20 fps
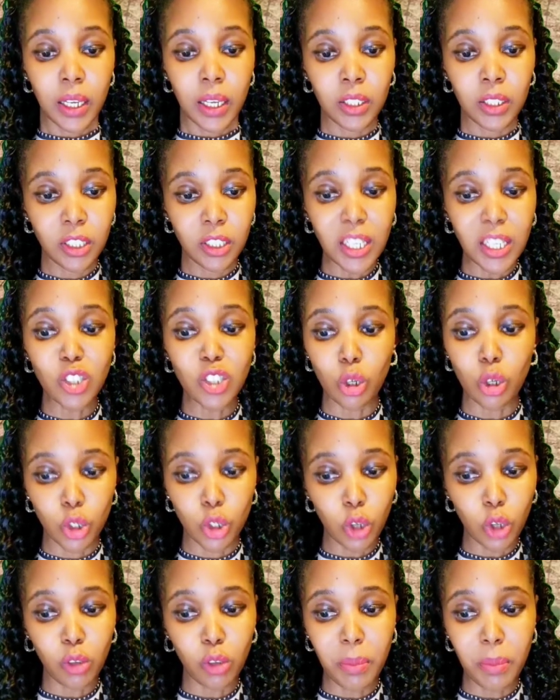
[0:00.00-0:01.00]
central
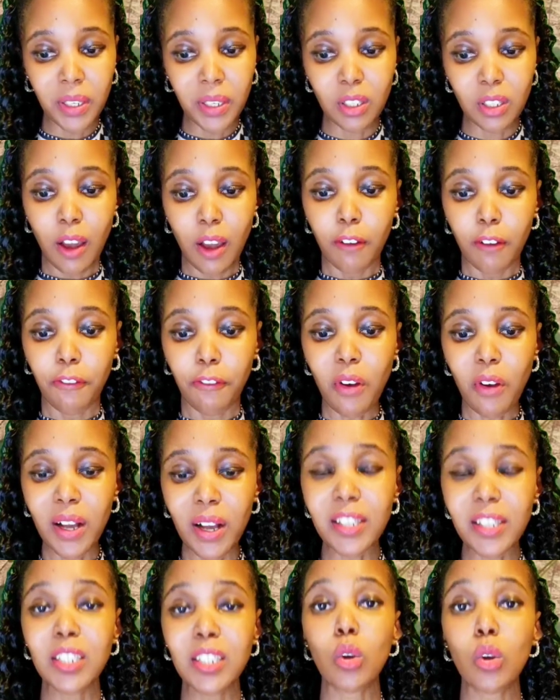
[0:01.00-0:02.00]
document
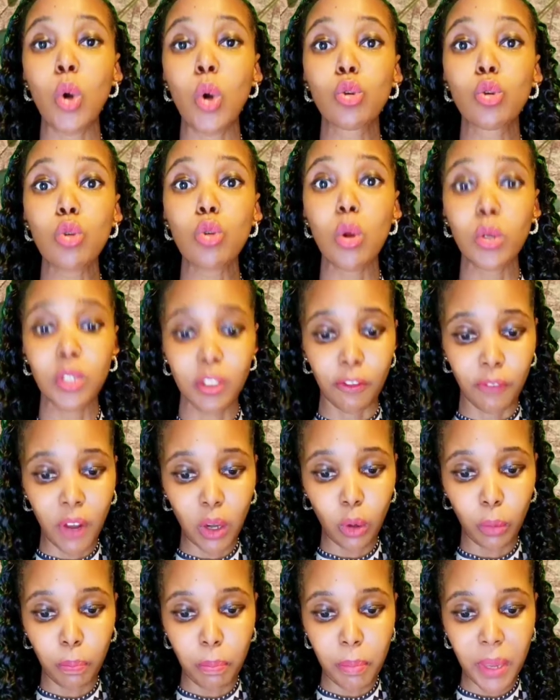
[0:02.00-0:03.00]
focusing on rural
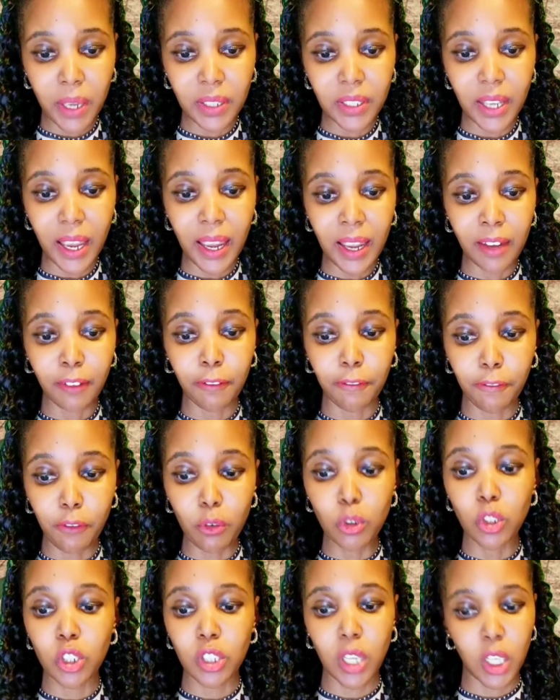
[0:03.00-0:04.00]
development and
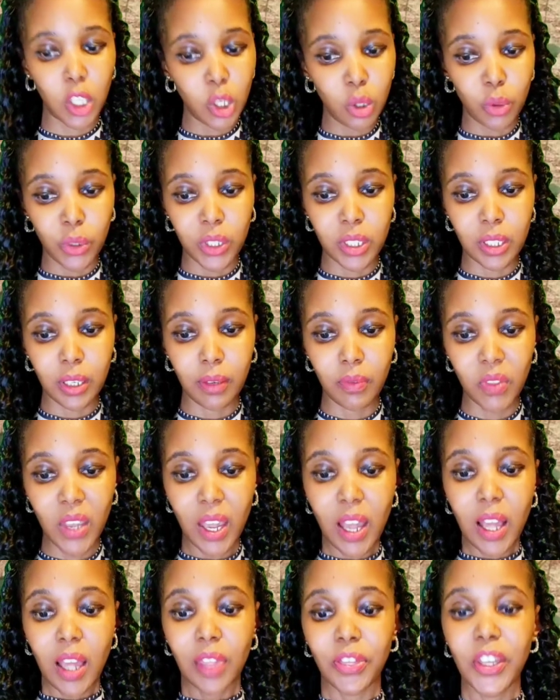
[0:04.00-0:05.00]
food security.
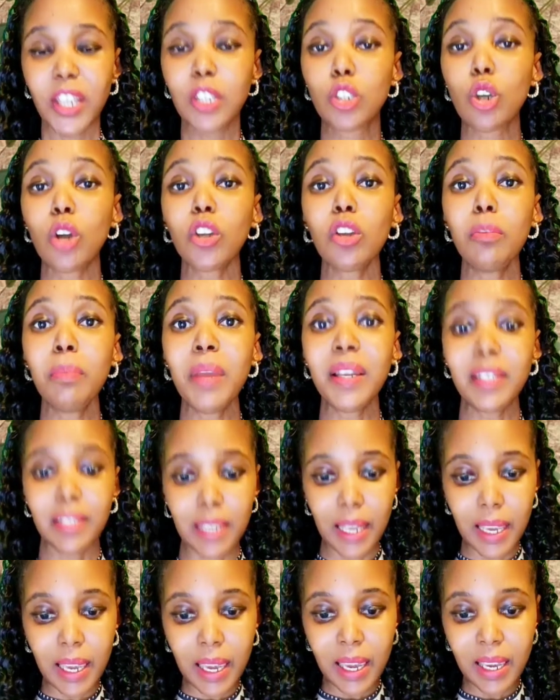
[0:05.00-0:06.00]
The document
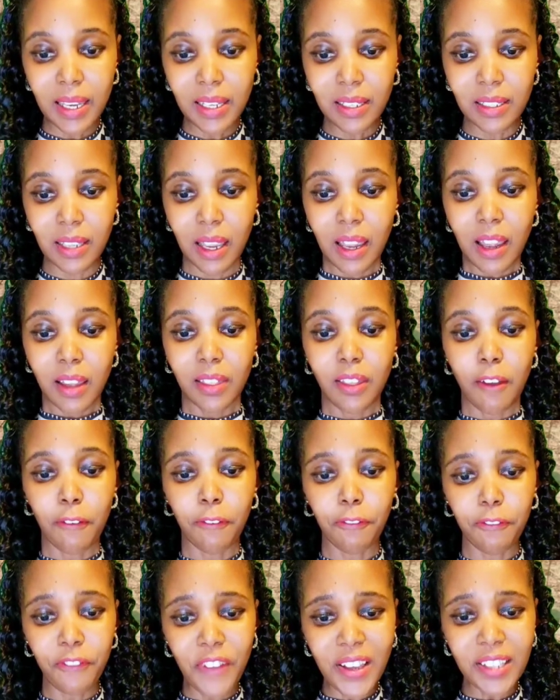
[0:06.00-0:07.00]
is the
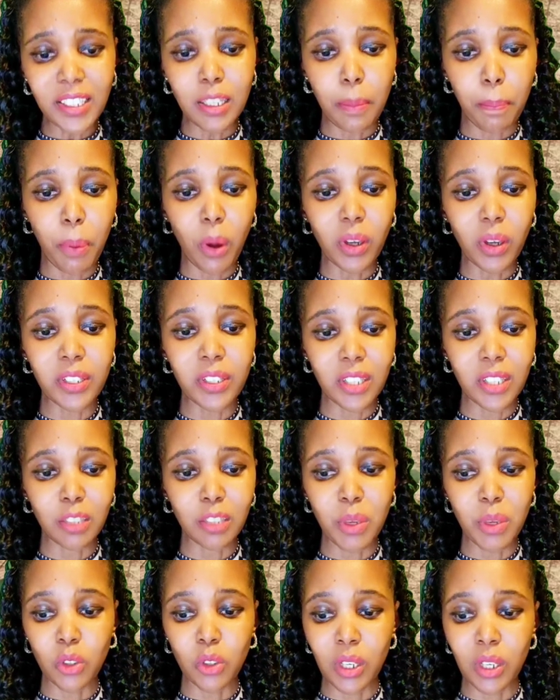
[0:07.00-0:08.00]
first policy
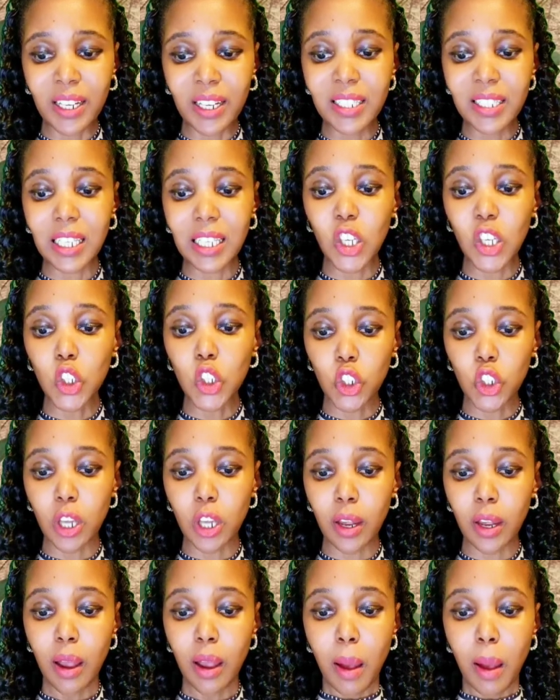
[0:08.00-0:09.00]
statement released each year